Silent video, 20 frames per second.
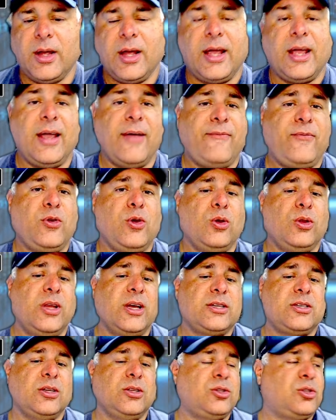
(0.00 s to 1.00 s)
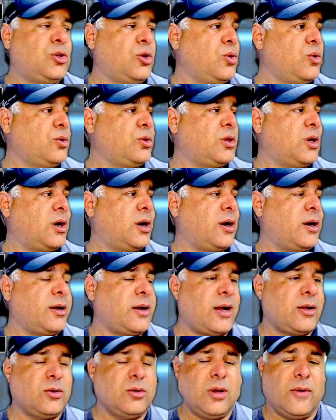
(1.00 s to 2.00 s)
If you listen to the,
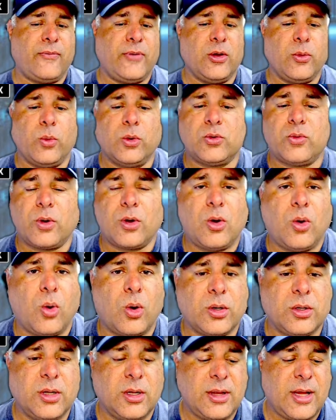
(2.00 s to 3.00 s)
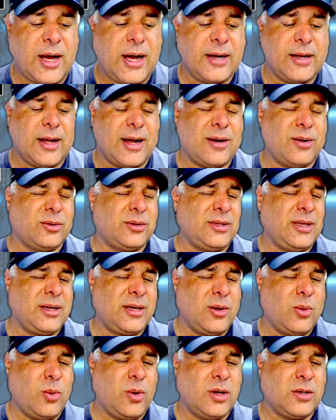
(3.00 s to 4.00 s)
I don't know if it was recorded or not, I don't think
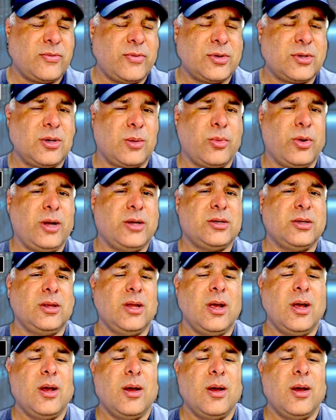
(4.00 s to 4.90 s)
it was for some reason,